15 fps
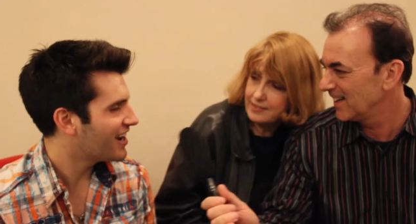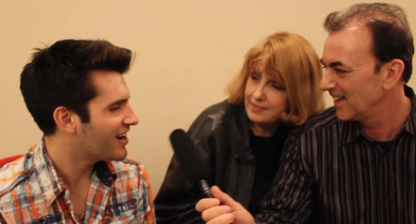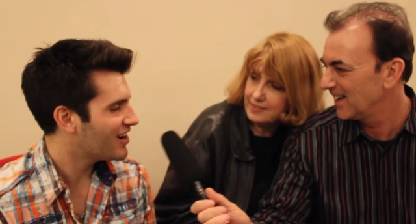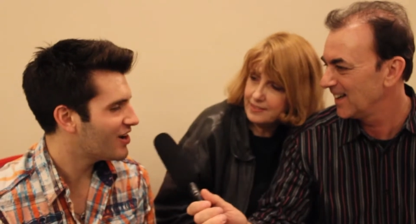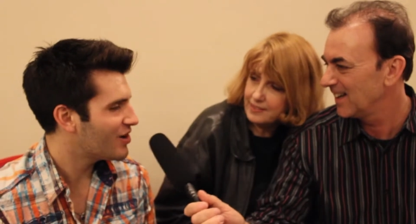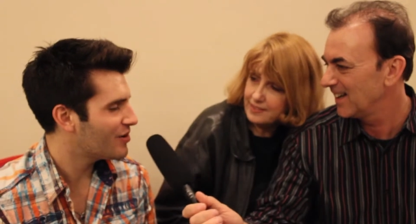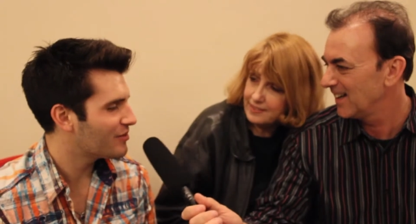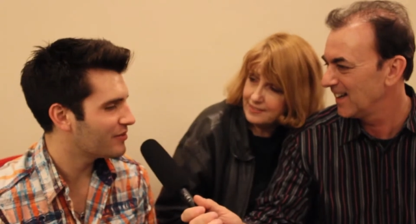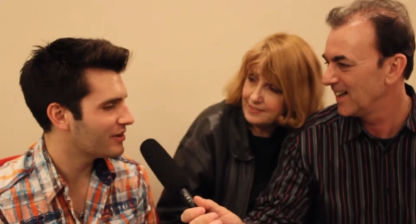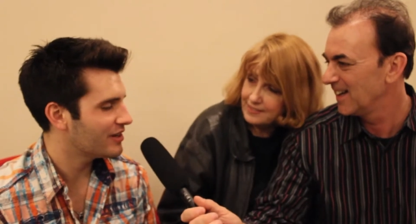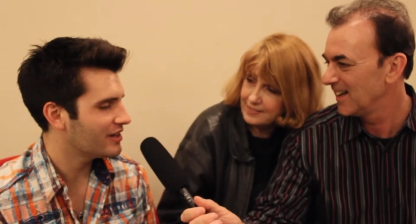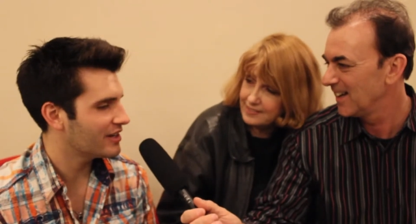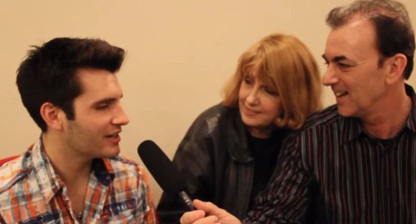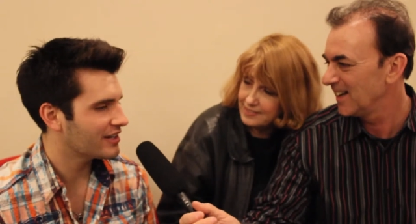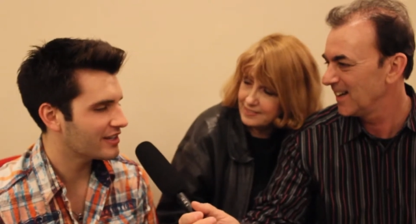Speaker 1: Um,
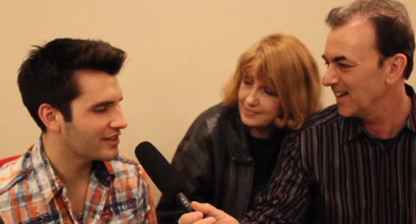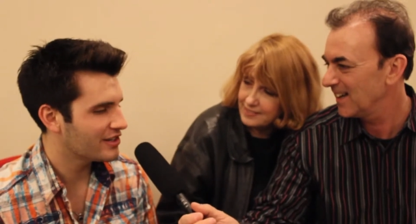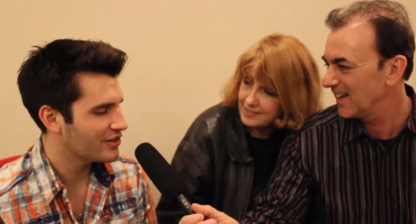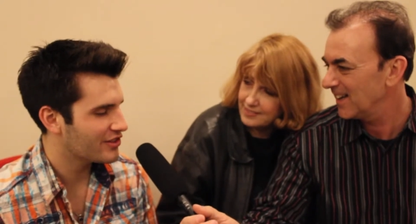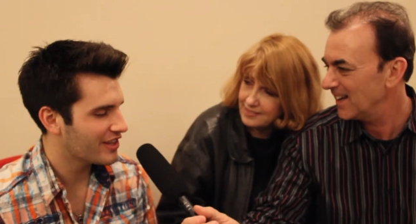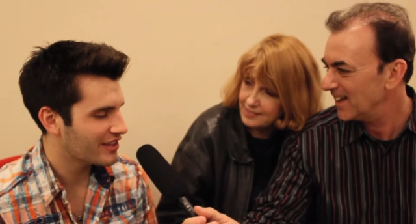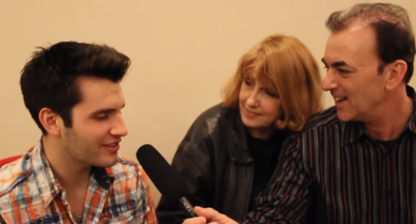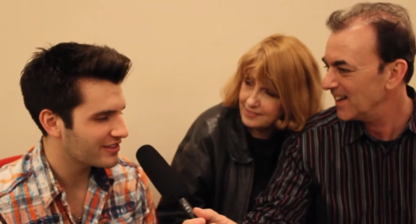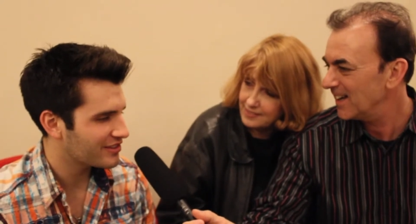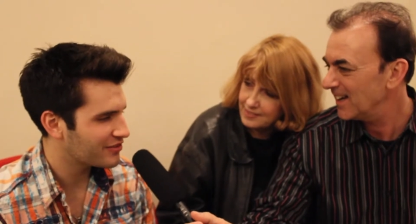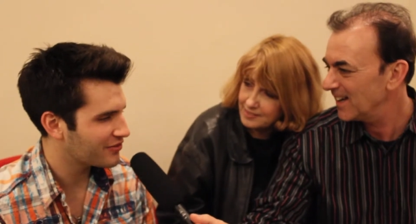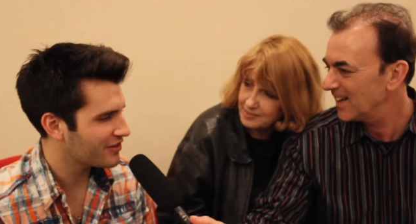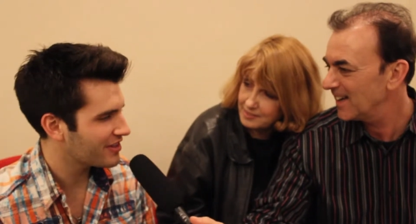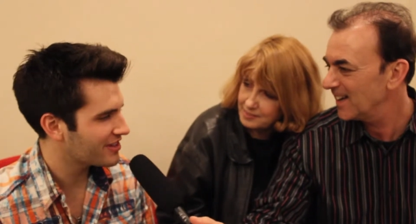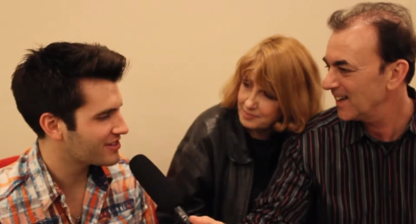you know, that's
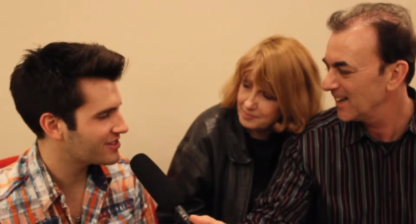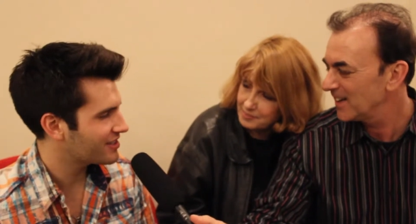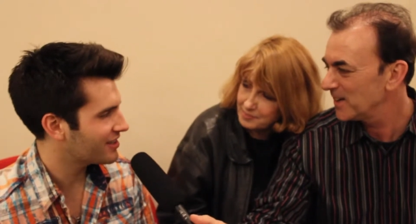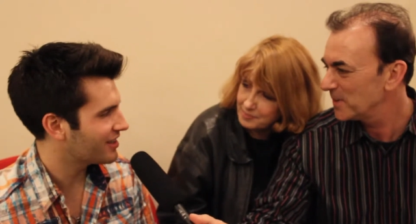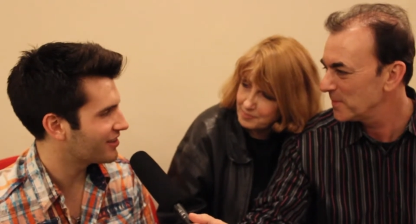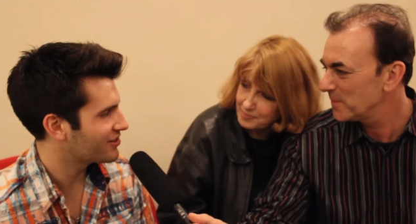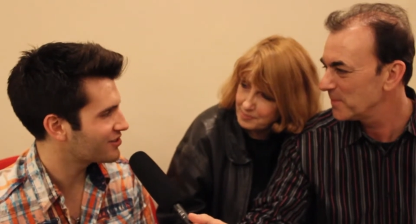it's funny that you say that.